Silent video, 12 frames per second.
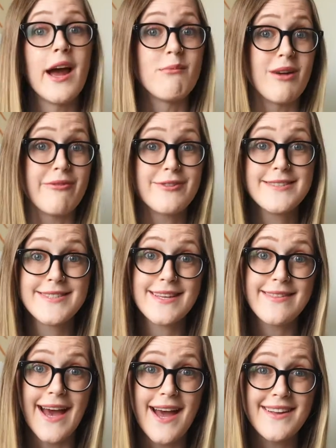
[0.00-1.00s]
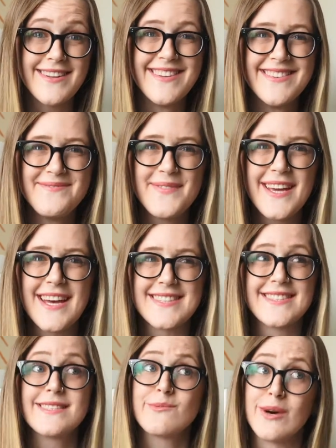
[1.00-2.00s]
I'm referencing that
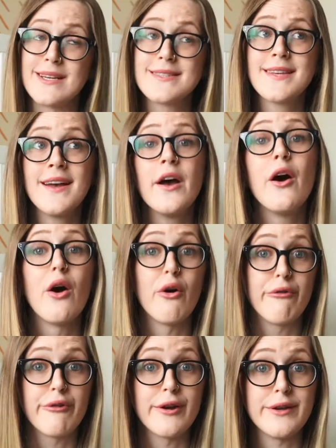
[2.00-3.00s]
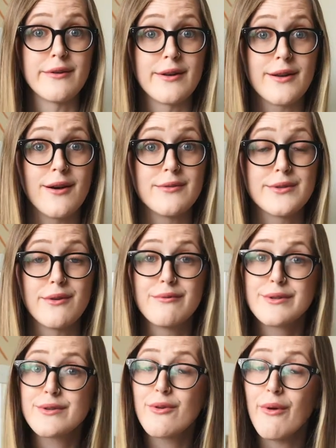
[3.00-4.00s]
because this was over a year ago, so it
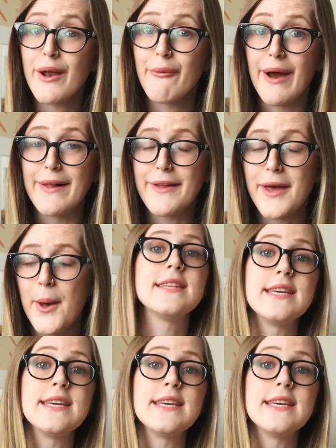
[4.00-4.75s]
was quite a while ago.